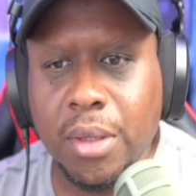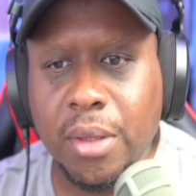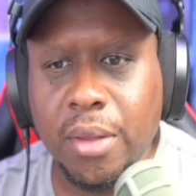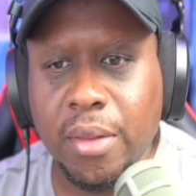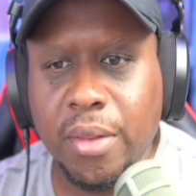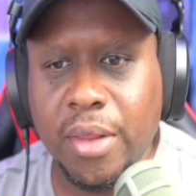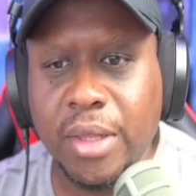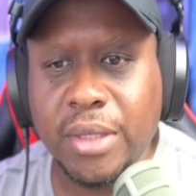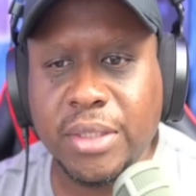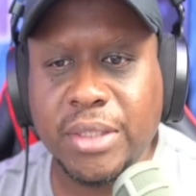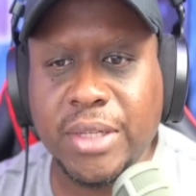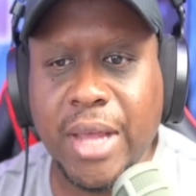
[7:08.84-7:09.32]

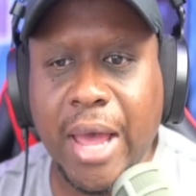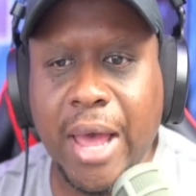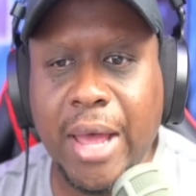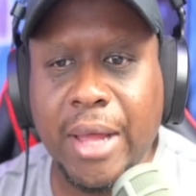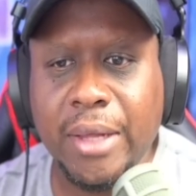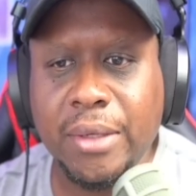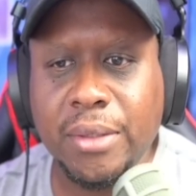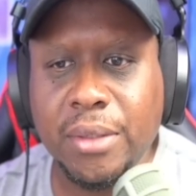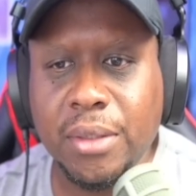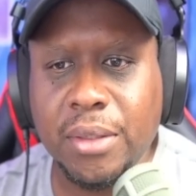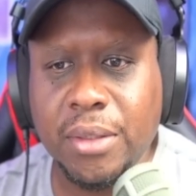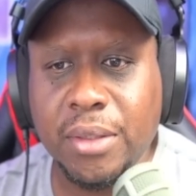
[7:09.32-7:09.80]
This
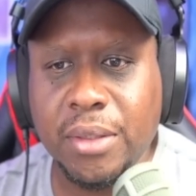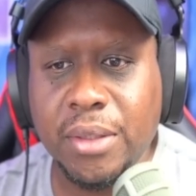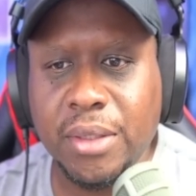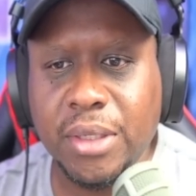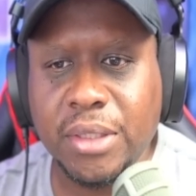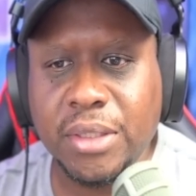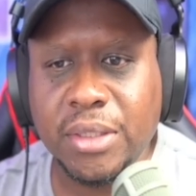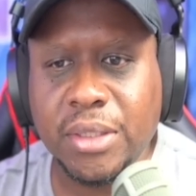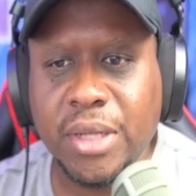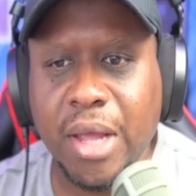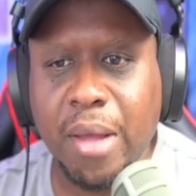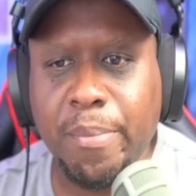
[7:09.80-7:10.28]
guy,
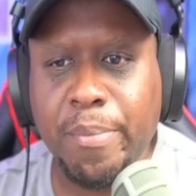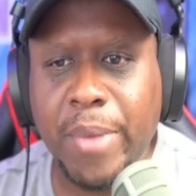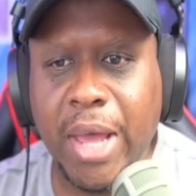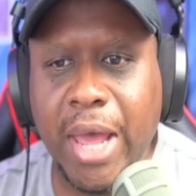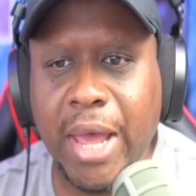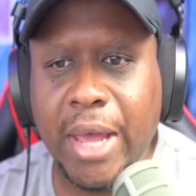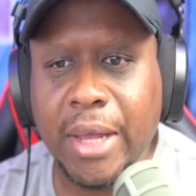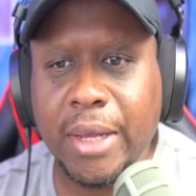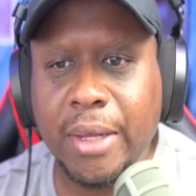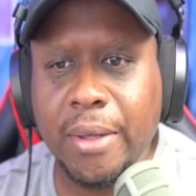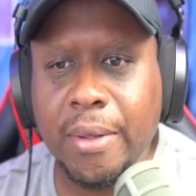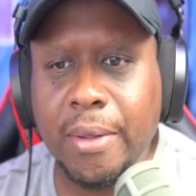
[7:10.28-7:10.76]
this
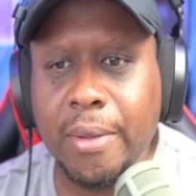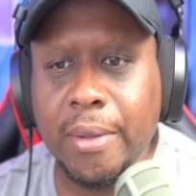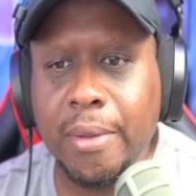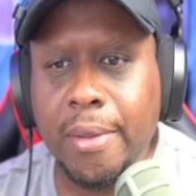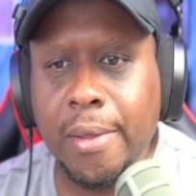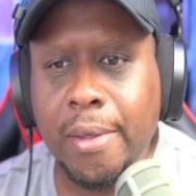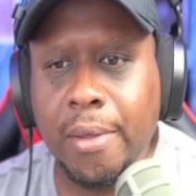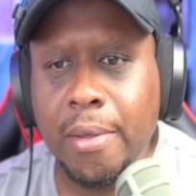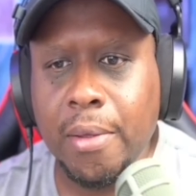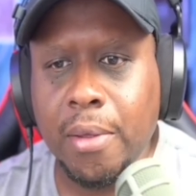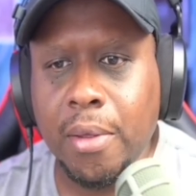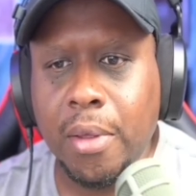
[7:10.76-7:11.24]
scumbag,
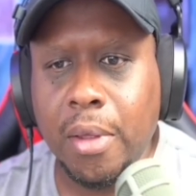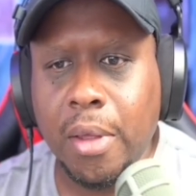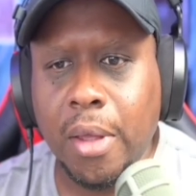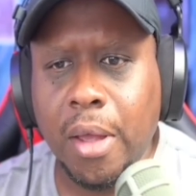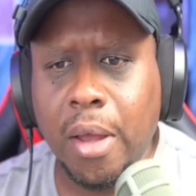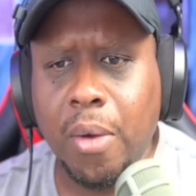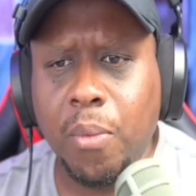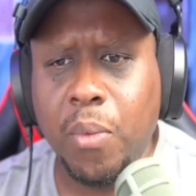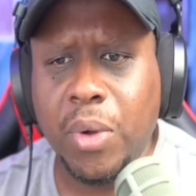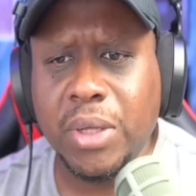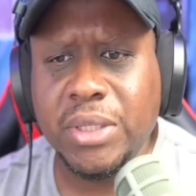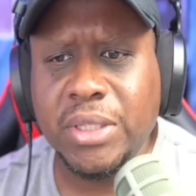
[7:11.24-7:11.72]

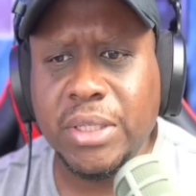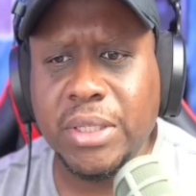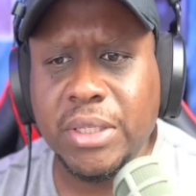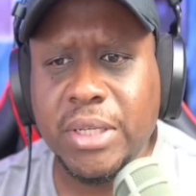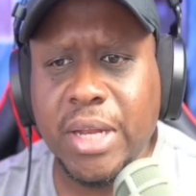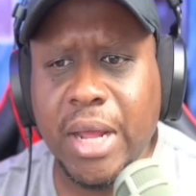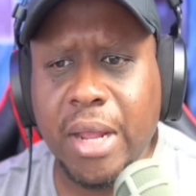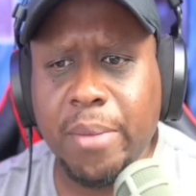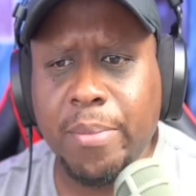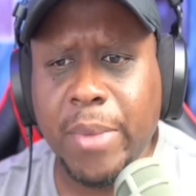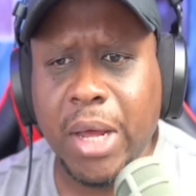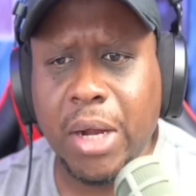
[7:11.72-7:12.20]
uh, what's his
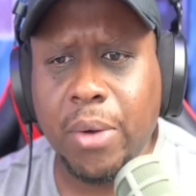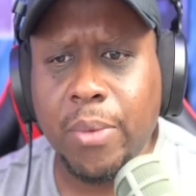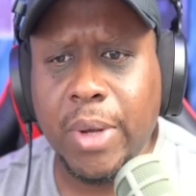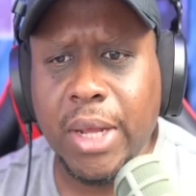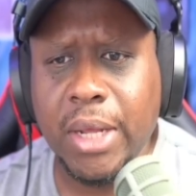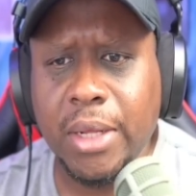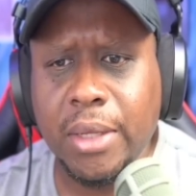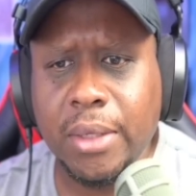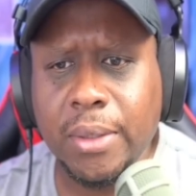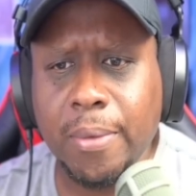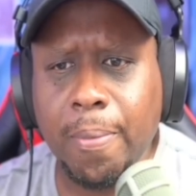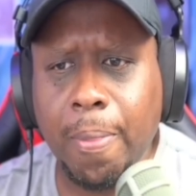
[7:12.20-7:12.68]
name, by the
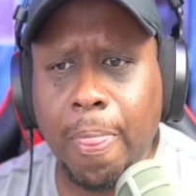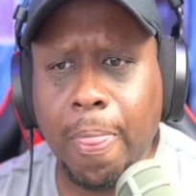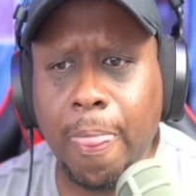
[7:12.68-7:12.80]
way?